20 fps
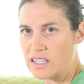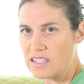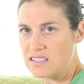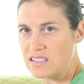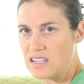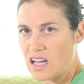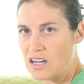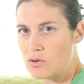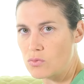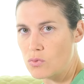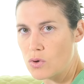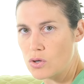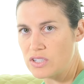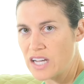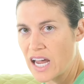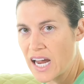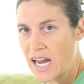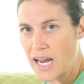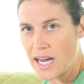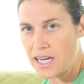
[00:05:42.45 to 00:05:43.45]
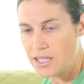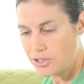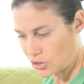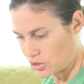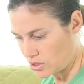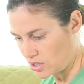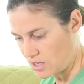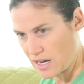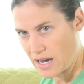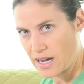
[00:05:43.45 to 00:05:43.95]
It's not a
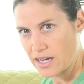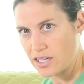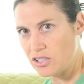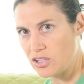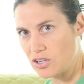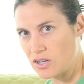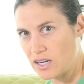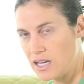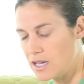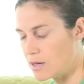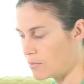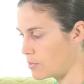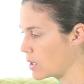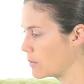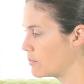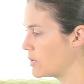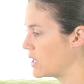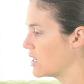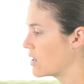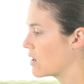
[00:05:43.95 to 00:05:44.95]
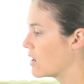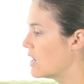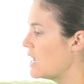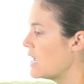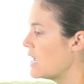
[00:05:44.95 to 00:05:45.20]
rotation at your hip up here.